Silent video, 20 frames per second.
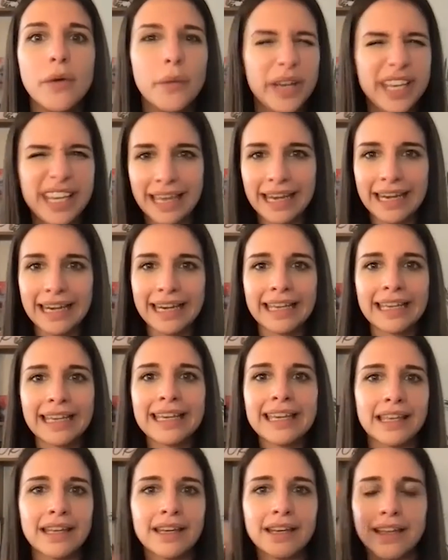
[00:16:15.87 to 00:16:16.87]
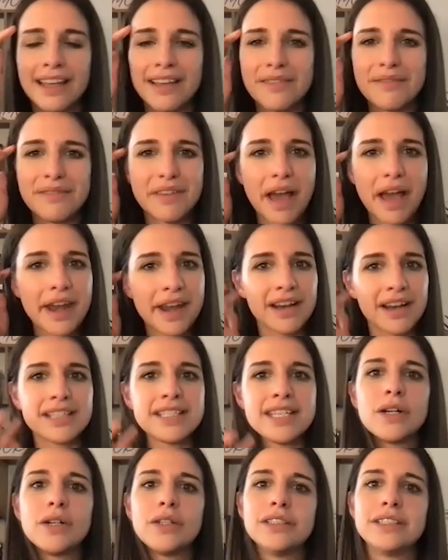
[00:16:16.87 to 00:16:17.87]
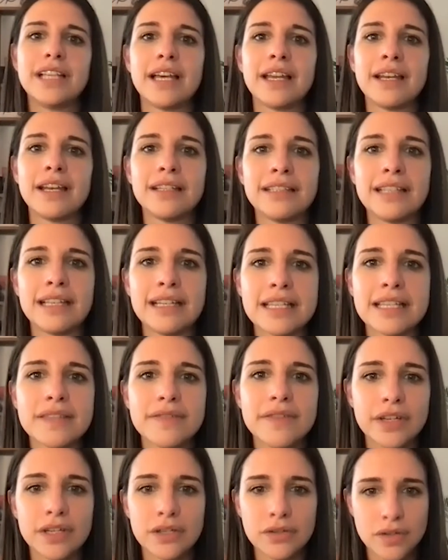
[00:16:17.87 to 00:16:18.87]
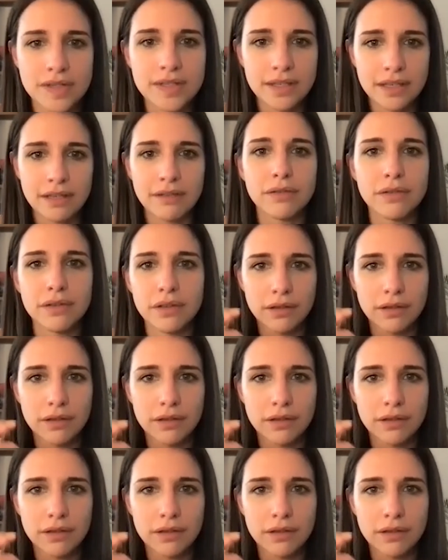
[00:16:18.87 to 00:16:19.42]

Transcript: We can link in an article that is very interesting,